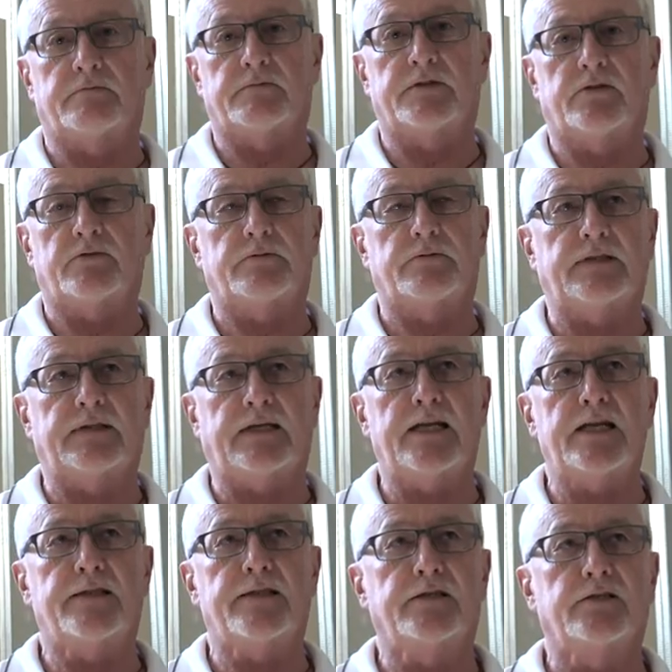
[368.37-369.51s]
you know,
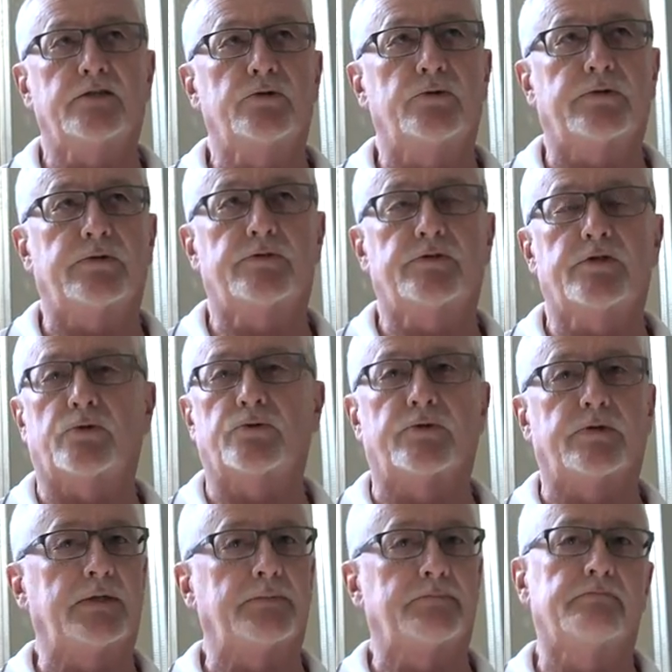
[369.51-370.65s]
anything to do with
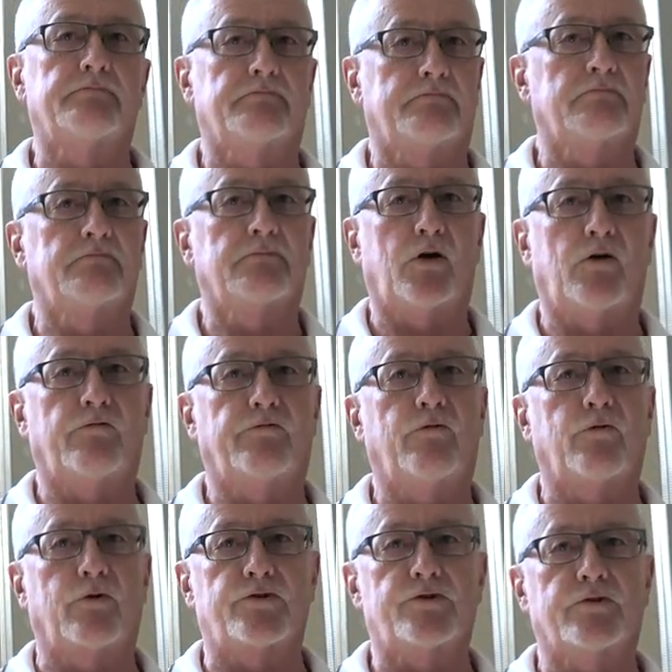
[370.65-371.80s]
children, I'm all
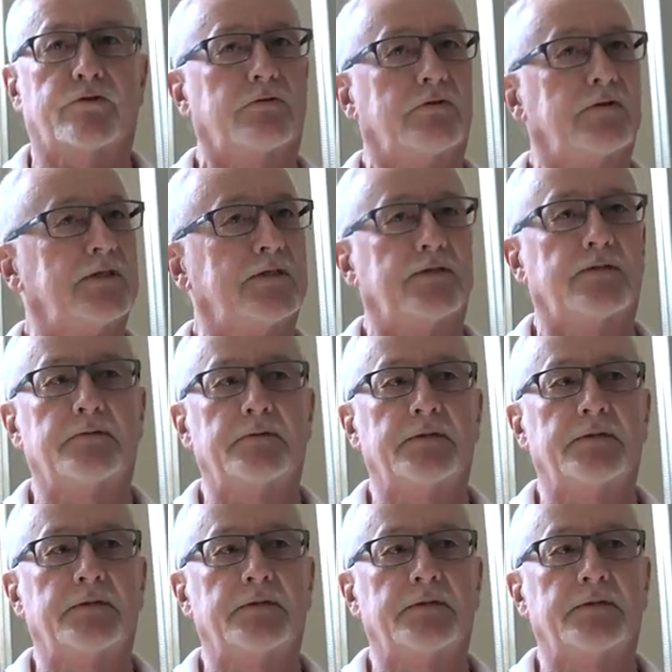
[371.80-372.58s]
for. So